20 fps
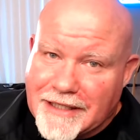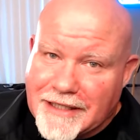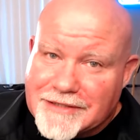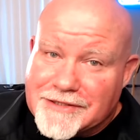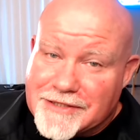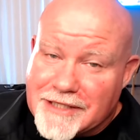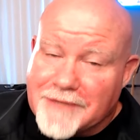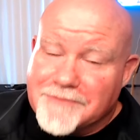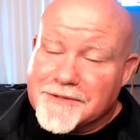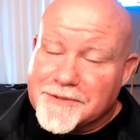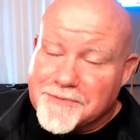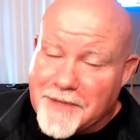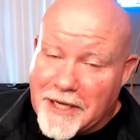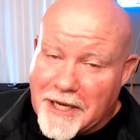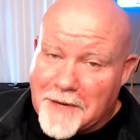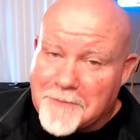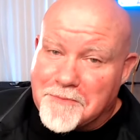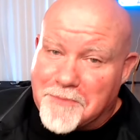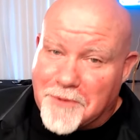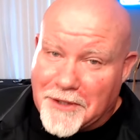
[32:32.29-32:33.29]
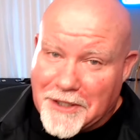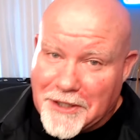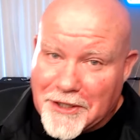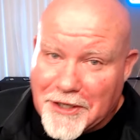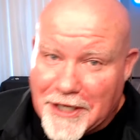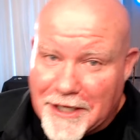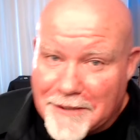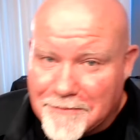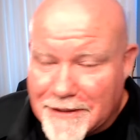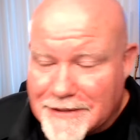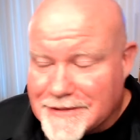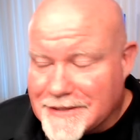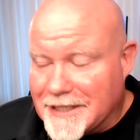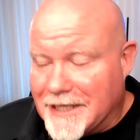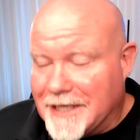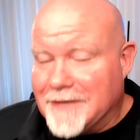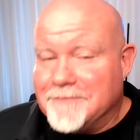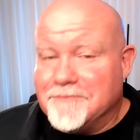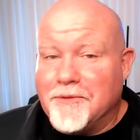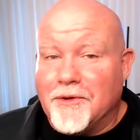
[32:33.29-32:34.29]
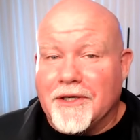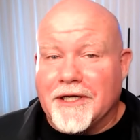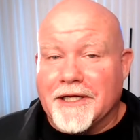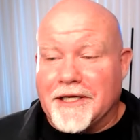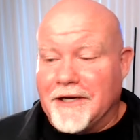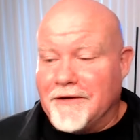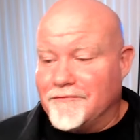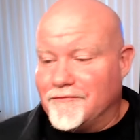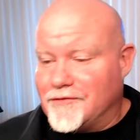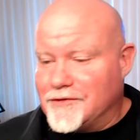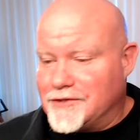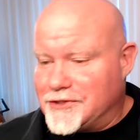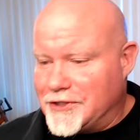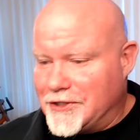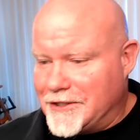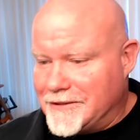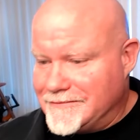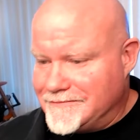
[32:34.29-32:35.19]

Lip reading: sums me up pretty good, but more to come for sure.